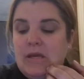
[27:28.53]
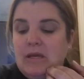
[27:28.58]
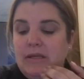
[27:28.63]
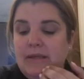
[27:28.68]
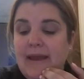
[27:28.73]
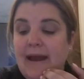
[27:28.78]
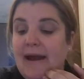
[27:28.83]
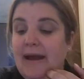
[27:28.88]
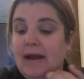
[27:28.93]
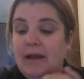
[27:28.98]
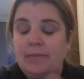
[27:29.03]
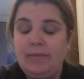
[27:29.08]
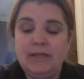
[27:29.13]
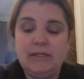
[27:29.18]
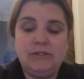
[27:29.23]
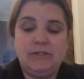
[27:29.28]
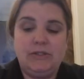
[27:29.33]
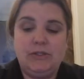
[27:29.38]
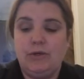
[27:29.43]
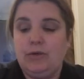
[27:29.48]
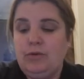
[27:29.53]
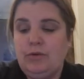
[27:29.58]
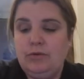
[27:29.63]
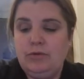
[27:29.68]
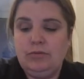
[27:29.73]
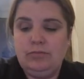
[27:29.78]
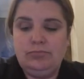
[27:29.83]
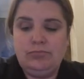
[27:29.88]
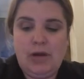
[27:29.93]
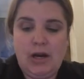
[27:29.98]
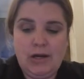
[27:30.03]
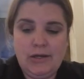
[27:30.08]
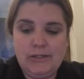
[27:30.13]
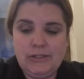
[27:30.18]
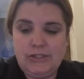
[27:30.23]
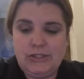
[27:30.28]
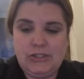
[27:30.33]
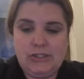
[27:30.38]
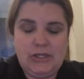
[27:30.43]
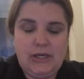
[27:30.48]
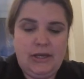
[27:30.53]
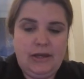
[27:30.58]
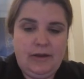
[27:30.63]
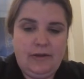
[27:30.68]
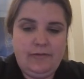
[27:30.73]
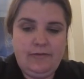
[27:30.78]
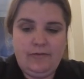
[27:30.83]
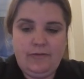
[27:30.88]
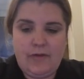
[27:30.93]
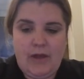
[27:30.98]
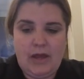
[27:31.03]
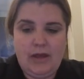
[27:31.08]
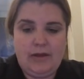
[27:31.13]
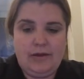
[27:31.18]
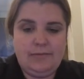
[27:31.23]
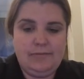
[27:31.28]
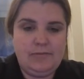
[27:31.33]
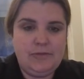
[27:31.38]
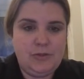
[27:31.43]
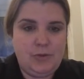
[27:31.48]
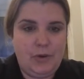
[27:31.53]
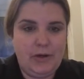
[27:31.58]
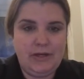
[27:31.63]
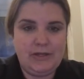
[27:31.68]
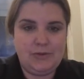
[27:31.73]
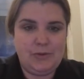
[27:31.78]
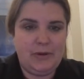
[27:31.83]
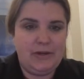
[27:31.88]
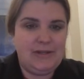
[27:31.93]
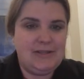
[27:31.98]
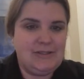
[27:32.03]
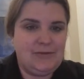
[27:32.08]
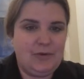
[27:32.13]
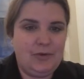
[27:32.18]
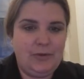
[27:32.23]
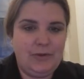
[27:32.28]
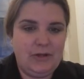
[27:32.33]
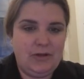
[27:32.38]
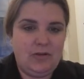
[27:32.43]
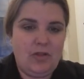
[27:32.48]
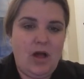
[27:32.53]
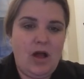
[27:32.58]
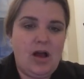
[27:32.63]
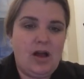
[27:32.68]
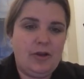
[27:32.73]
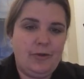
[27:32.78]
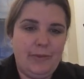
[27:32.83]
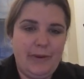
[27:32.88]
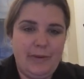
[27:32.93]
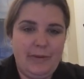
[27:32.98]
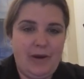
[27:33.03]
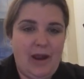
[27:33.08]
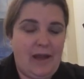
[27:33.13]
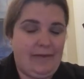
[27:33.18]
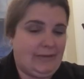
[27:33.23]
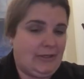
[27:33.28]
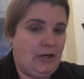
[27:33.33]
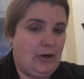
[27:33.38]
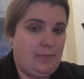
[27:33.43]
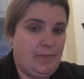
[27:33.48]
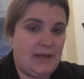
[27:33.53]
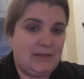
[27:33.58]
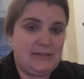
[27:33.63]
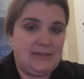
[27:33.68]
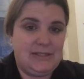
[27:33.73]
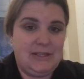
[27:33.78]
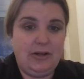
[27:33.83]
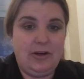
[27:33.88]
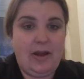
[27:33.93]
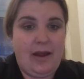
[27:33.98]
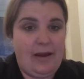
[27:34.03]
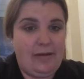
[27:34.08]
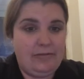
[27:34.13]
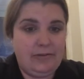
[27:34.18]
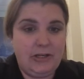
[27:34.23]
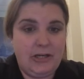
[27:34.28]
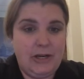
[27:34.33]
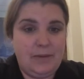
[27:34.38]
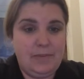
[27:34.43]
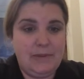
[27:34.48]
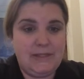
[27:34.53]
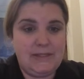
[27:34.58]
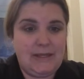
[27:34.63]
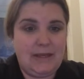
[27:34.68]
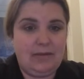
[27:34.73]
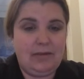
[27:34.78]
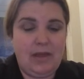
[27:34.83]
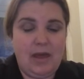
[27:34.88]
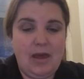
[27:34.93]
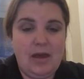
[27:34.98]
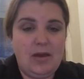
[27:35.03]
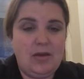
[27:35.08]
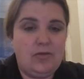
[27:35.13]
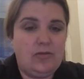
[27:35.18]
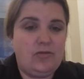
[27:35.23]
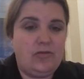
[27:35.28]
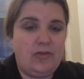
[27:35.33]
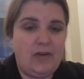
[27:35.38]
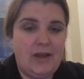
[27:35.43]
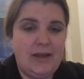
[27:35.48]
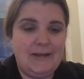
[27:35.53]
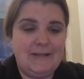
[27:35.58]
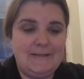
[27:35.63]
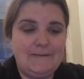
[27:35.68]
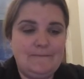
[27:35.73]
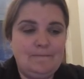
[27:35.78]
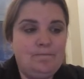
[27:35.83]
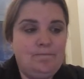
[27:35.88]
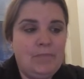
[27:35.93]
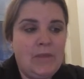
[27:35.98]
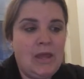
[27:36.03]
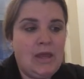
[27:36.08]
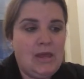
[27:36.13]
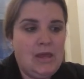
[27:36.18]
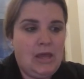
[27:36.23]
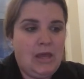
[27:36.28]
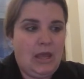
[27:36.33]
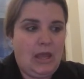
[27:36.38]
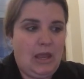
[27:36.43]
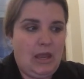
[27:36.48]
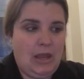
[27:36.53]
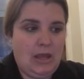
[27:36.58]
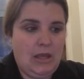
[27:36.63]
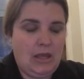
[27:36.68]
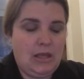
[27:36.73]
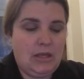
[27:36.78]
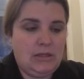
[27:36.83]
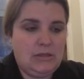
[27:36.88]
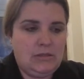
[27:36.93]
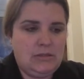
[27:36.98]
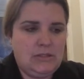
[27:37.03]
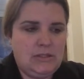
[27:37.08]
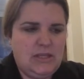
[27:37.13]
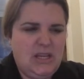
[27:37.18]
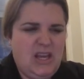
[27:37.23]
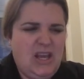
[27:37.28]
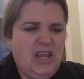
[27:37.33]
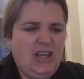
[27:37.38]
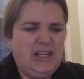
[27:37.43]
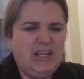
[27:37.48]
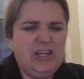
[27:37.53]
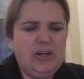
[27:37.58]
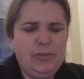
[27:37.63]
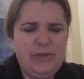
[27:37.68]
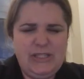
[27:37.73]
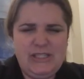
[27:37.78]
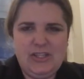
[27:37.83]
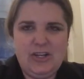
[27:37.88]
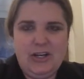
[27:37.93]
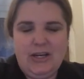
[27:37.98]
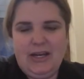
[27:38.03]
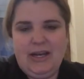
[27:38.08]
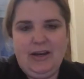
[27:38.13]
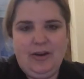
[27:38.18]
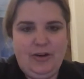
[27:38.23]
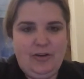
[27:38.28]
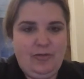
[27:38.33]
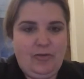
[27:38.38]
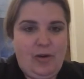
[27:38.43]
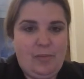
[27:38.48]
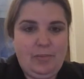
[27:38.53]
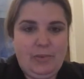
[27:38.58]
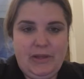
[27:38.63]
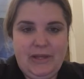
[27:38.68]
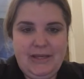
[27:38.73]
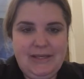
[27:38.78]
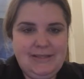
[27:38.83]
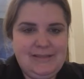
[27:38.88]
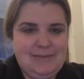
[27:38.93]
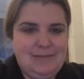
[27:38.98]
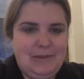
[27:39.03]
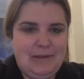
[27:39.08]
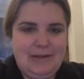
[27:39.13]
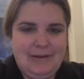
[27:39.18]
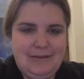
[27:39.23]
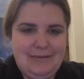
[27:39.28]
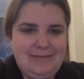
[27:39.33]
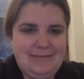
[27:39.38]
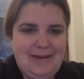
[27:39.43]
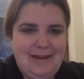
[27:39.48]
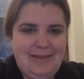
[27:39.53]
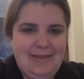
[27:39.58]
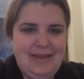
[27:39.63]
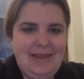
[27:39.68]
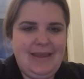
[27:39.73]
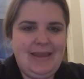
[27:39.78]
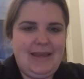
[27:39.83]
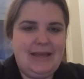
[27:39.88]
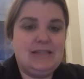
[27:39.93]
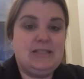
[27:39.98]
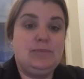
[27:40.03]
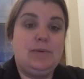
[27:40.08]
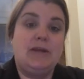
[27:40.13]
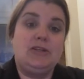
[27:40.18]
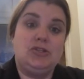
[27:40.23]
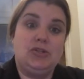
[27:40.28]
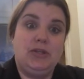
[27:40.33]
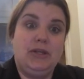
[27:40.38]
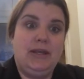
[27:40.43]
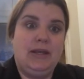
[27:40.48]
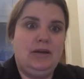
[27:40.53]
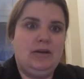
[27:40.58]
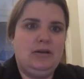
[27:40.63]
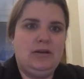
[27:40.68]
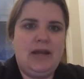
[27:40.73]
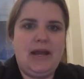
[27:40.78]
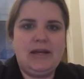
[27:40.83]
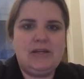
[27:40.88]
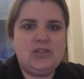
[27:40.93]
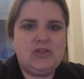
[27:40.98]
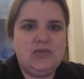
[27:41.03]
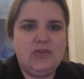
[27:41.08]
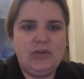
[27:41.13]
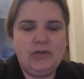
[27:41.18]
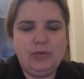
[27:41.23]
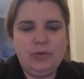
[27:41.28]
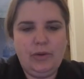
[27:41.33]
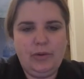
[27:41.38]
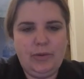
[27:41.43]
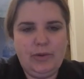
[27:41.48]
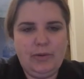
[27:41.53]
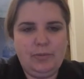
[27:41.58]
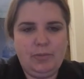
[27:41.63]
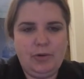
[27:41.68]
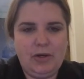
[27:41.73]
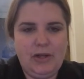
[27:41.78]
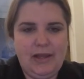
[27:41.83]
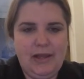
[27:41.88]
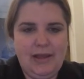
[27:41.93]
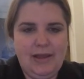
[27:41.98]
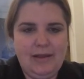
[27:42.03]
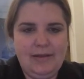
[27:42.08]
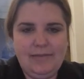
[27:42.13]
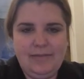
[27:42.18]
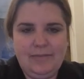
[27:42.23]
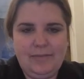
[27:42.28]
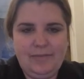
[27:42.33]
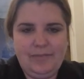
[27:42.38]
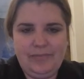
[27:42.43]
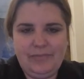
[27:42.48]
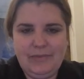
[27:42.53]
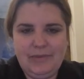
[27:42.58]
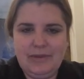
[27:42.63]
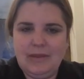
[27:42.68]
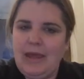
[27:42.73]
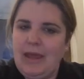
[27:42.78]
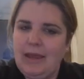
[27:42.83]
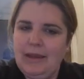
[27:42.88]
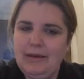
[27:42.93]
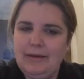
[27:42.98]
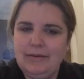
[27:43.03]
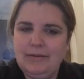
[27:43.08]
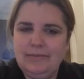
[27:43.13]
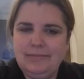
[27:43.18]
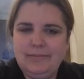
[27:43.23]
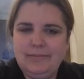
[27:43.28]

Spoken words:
yeah, I mean, so March of 2020 is rolling along. We were having our best year ever at Biscuit Love. And, we started hearing rumblings, but I think, especially here in Nashville, we were pretty like